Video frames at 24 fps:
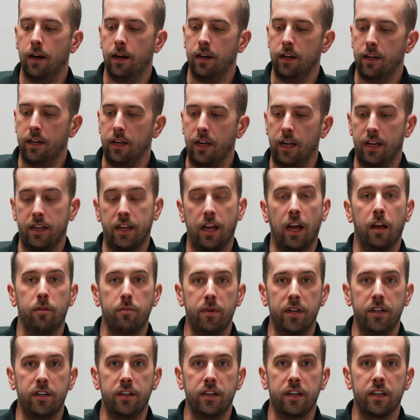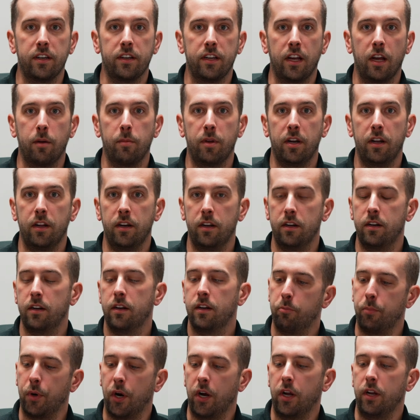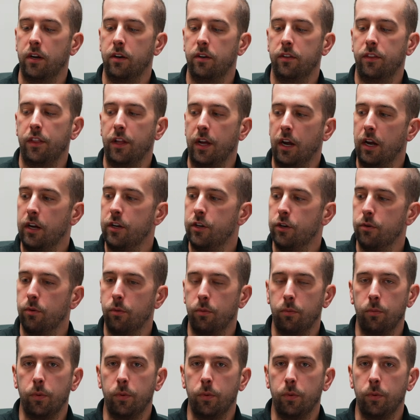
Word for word: Uh, it can be decontaminated, but do,